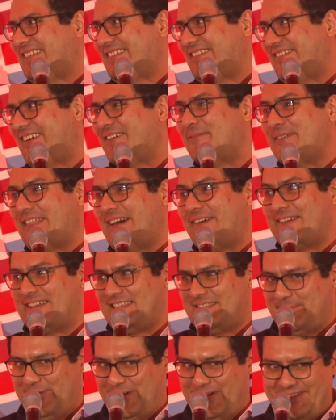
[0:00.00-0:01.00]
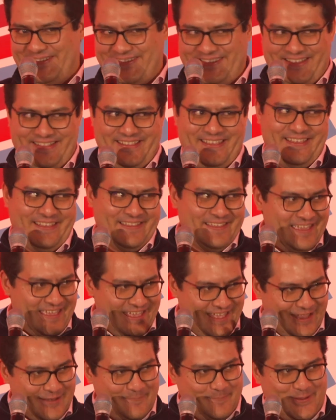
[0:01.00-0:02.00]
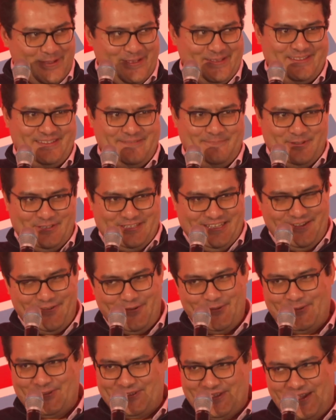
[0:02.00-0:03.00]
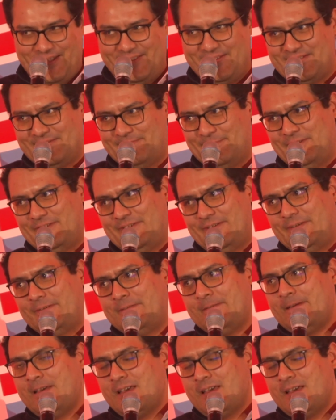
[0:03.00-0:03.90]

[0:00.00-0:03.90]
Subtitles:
right, without experiencing their in-person materials, colors, and whatnot.